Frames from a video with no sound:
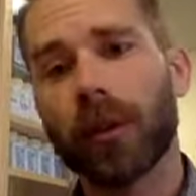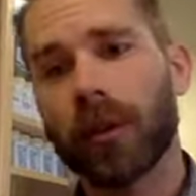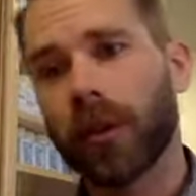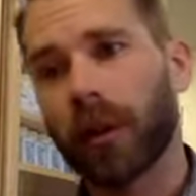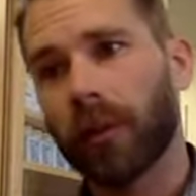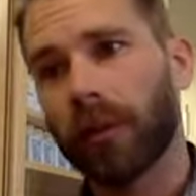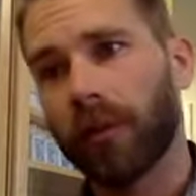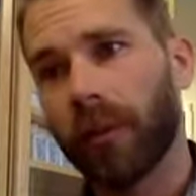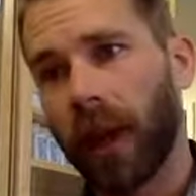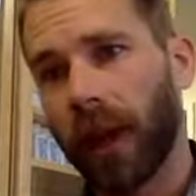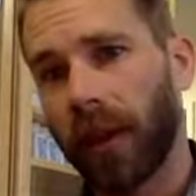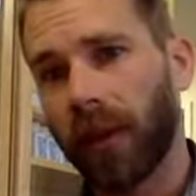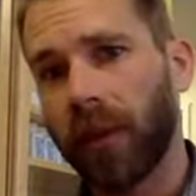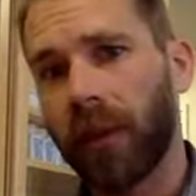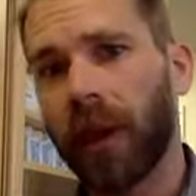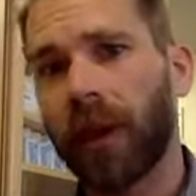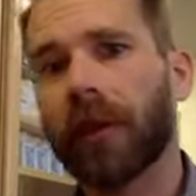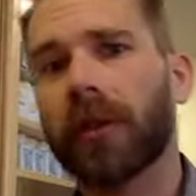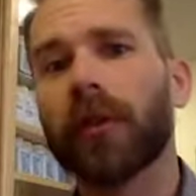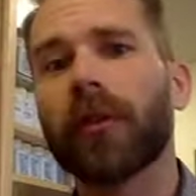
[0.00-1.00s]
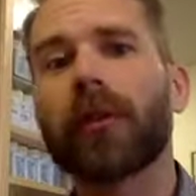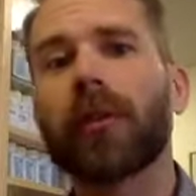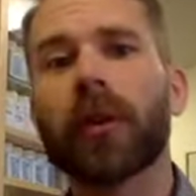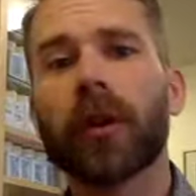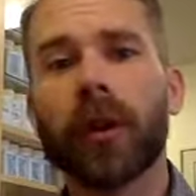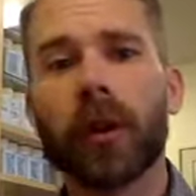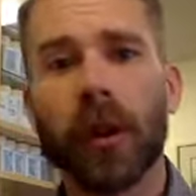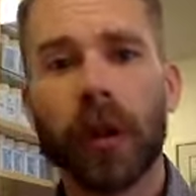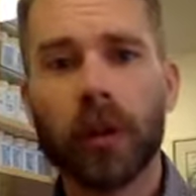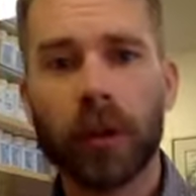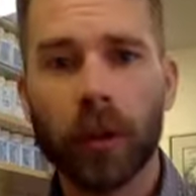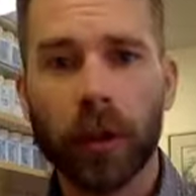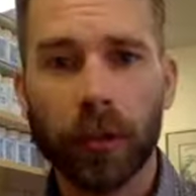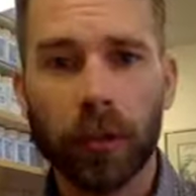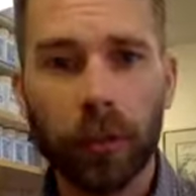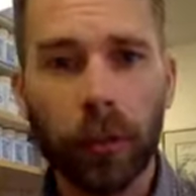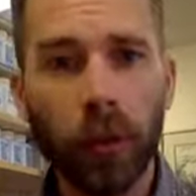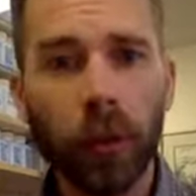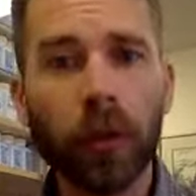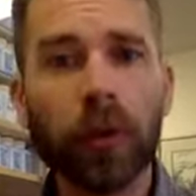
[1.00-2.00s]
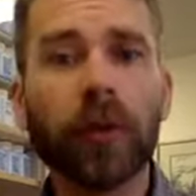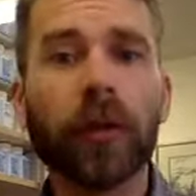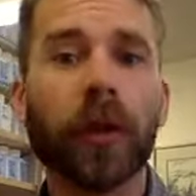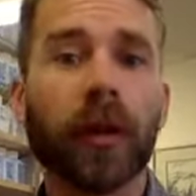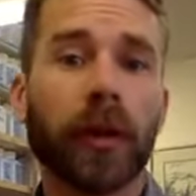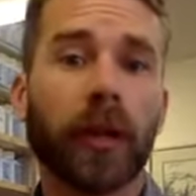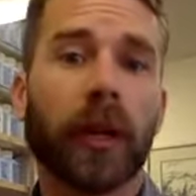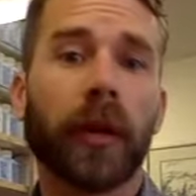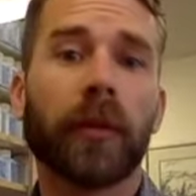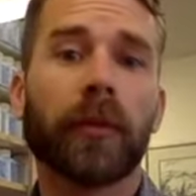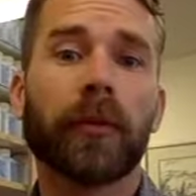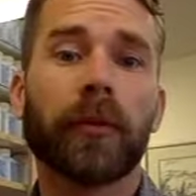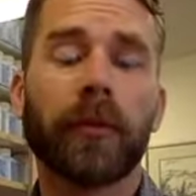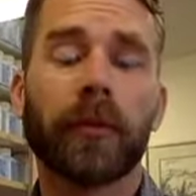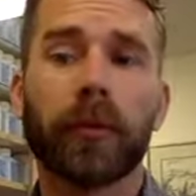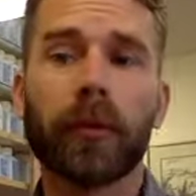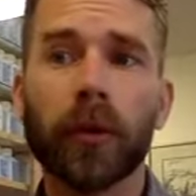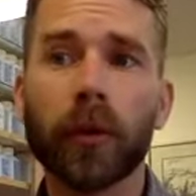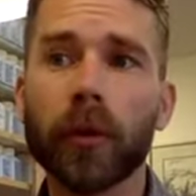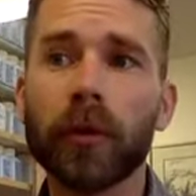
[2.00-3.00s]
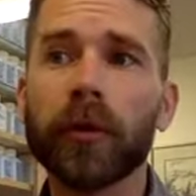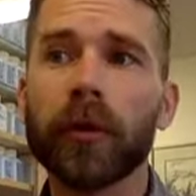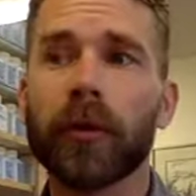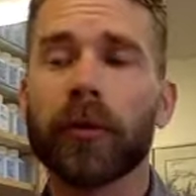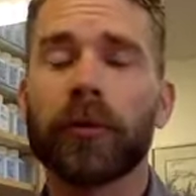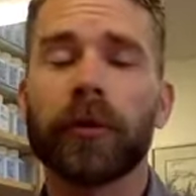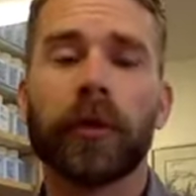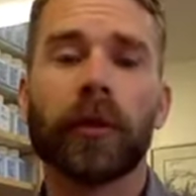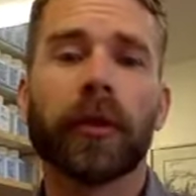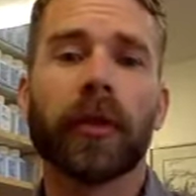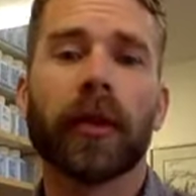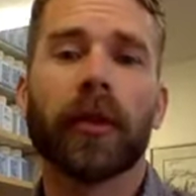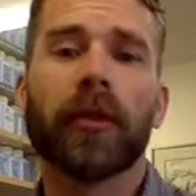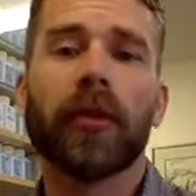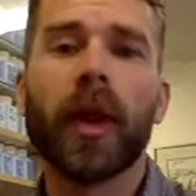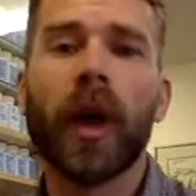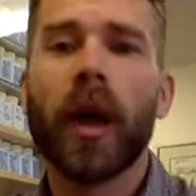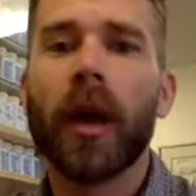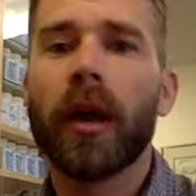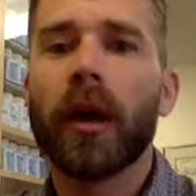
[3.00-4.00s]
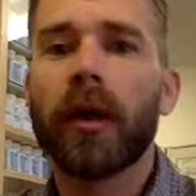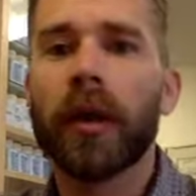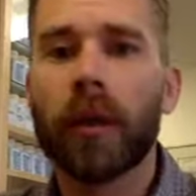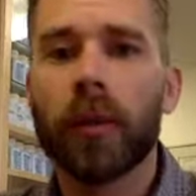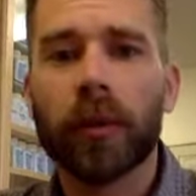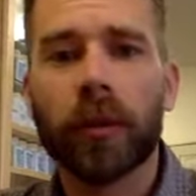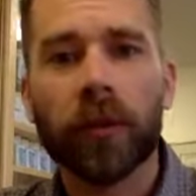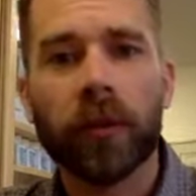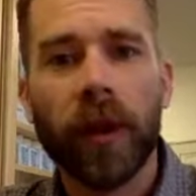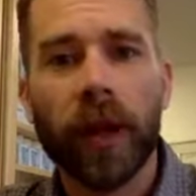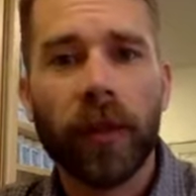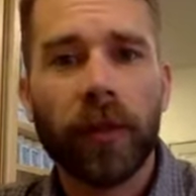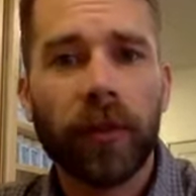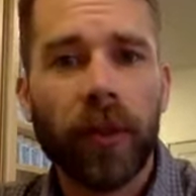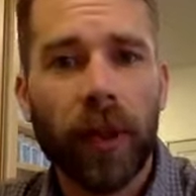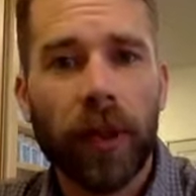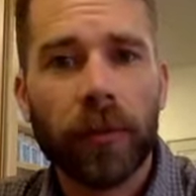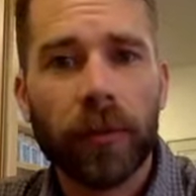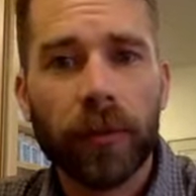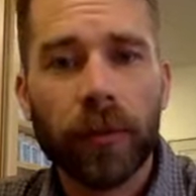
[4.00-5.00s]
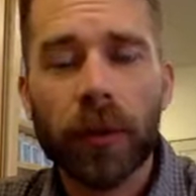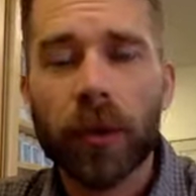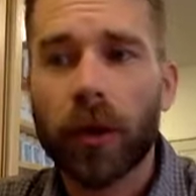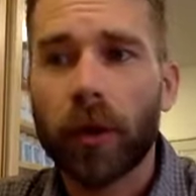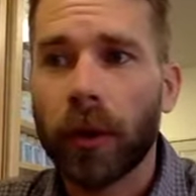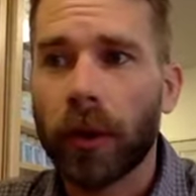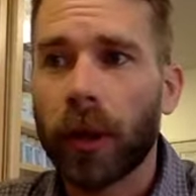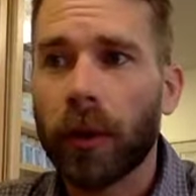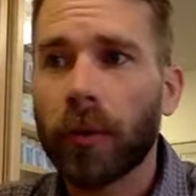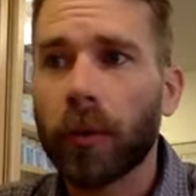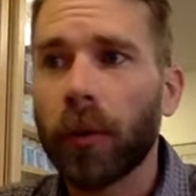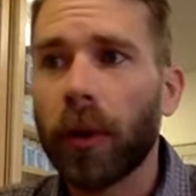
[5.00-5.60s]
you can maintain the circulation and move the lymph and move the fluids that prevents that from showing up.